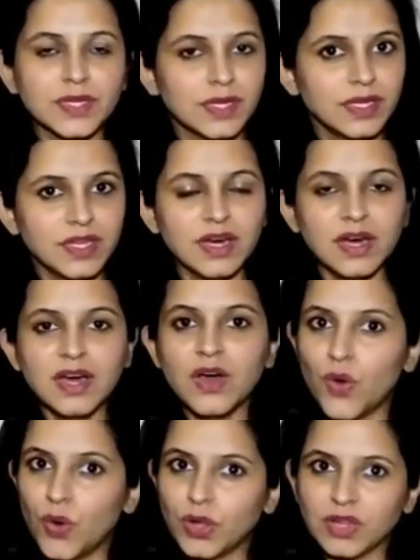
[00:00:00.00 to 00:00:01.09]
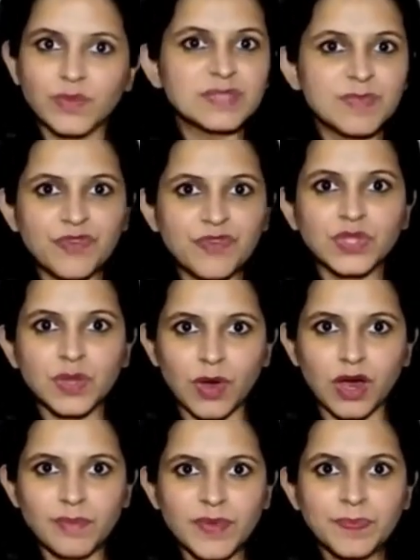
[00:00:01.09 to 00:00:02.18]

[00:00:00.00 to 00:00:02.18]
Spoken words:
ne always before the verb.